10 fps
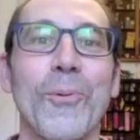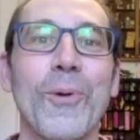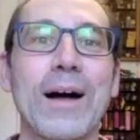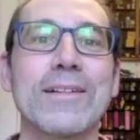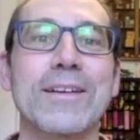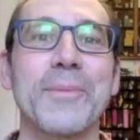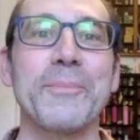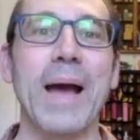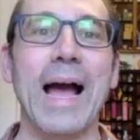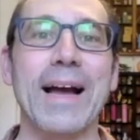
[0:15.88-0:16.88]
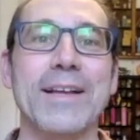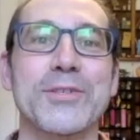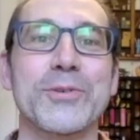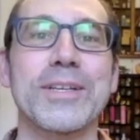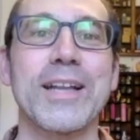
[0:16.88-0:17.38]
Welcome back
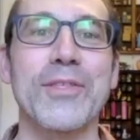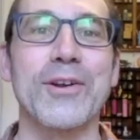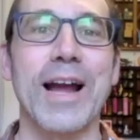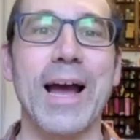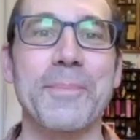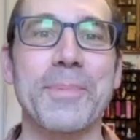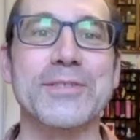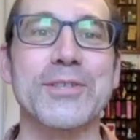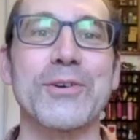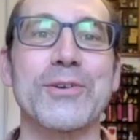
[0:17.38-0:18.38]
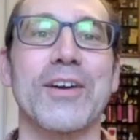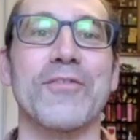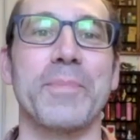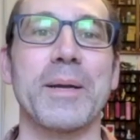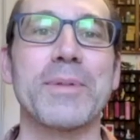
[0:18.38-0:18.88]
to another episode
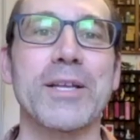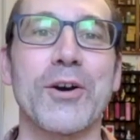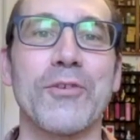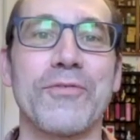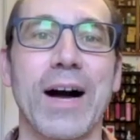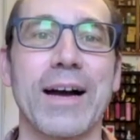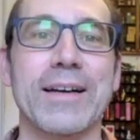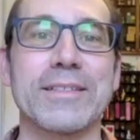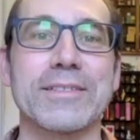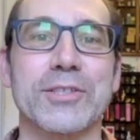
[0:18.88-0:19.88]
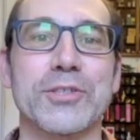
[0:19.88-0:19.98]
of Biblio Files,